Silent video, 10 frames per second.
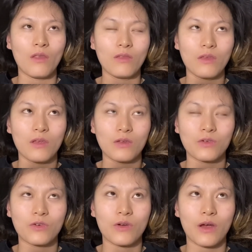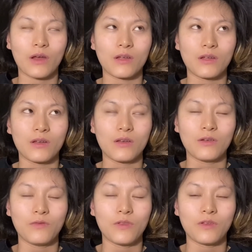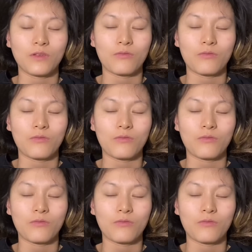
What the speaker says: Contract of this